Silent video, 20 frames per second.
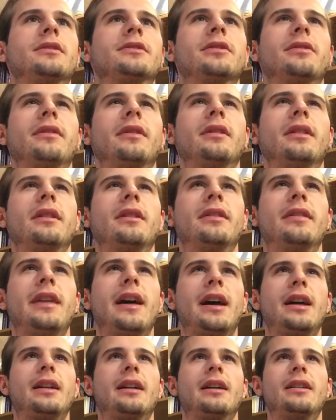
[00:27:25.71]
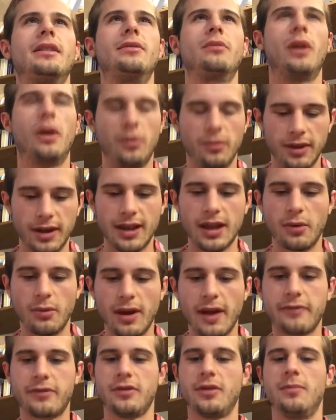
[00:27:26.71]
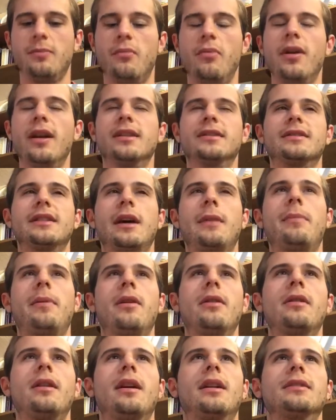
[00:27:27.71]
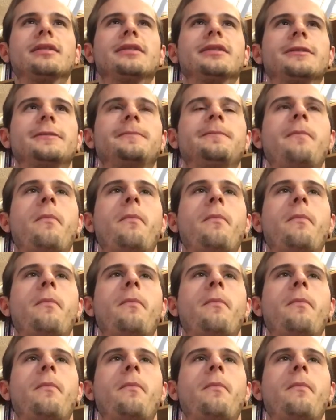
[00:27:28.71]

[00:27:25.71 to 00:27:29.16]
So that, and again, we have to embrace that paradox.